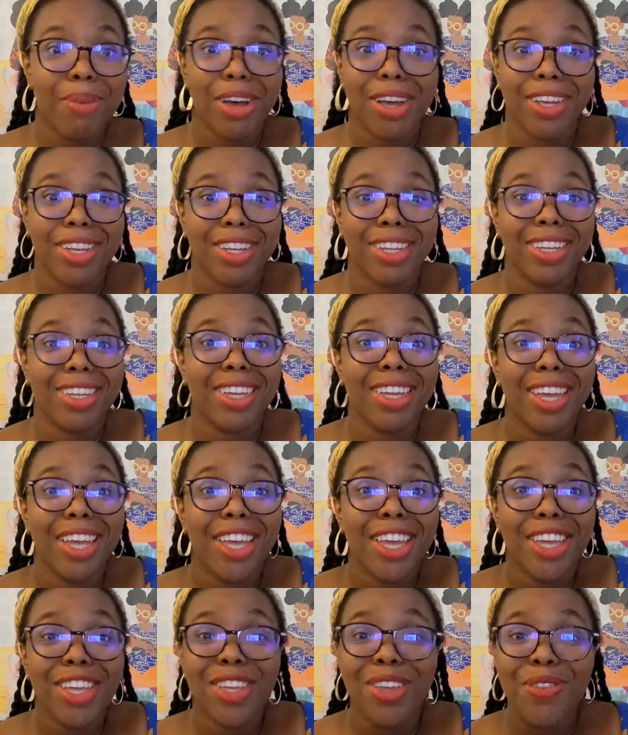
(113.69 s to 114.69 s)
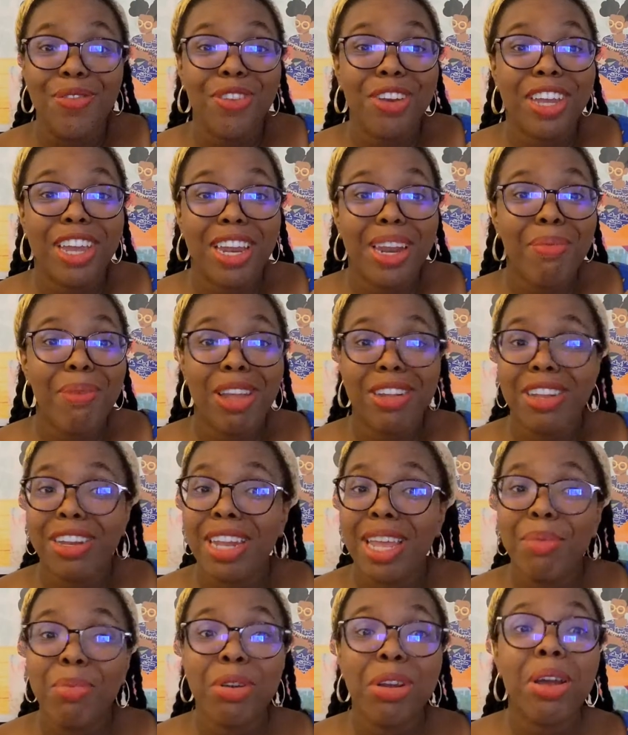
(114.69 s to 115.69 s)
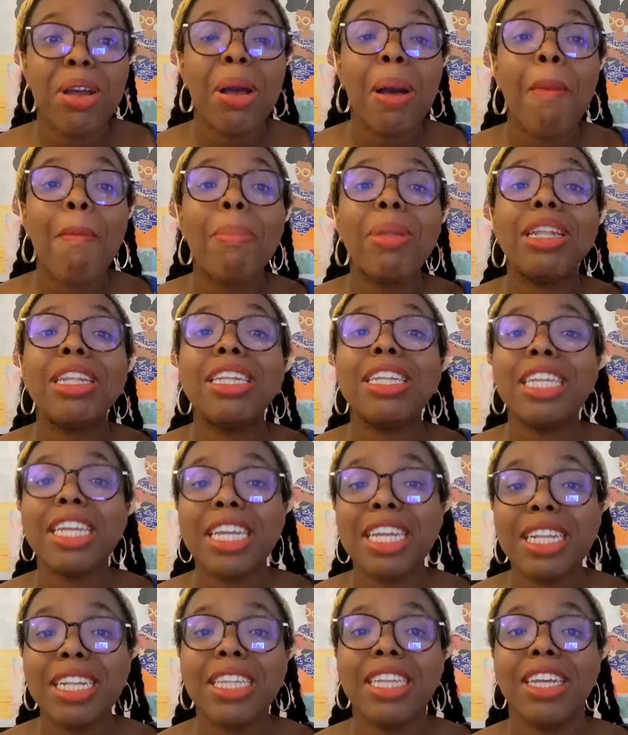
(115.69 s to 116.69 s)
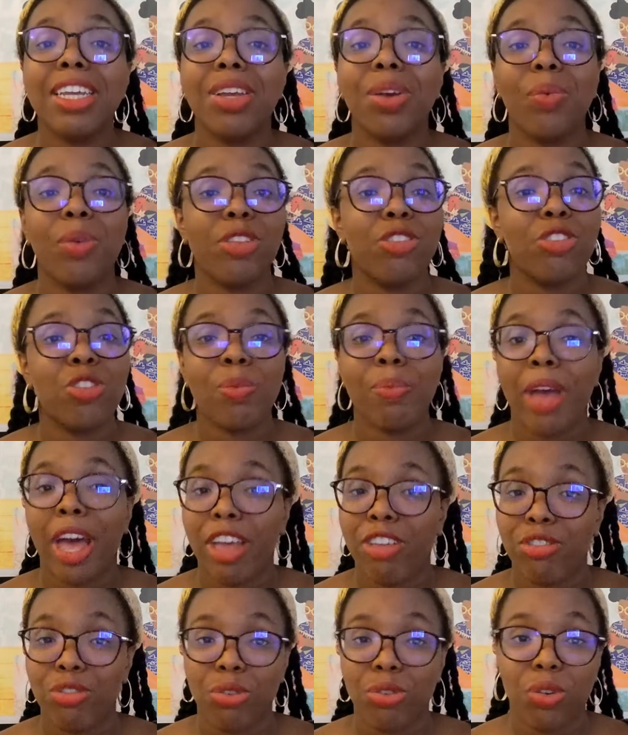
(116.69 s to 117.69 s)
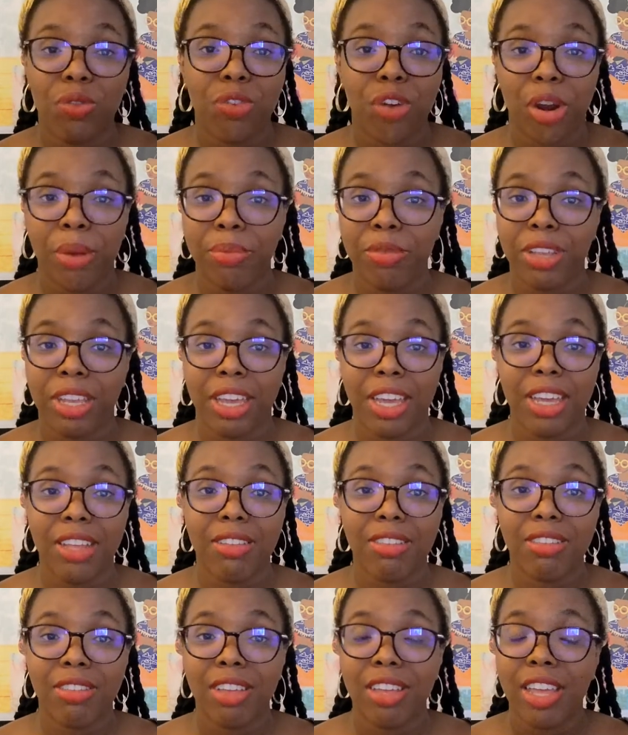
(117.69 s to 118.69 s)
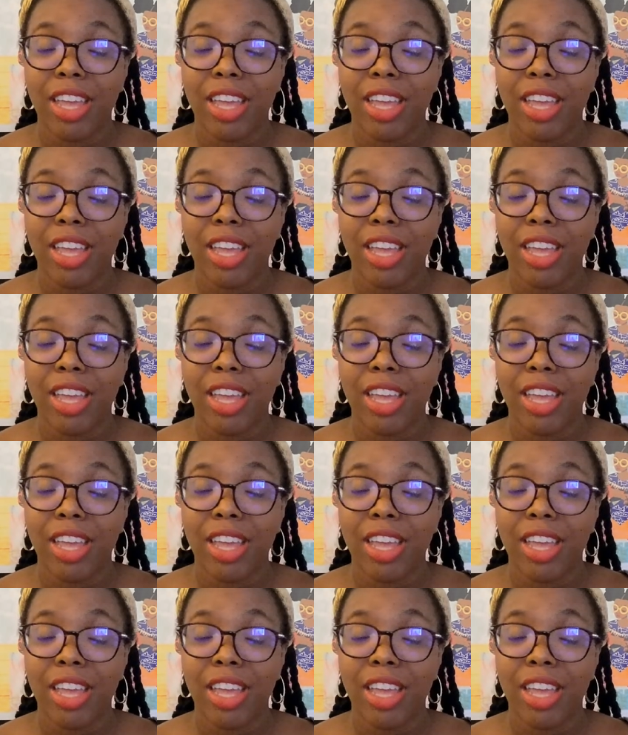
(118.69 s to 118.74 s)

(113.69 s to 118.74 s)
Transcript: But you forget about the neighborhood completely once you pass through the farm's gates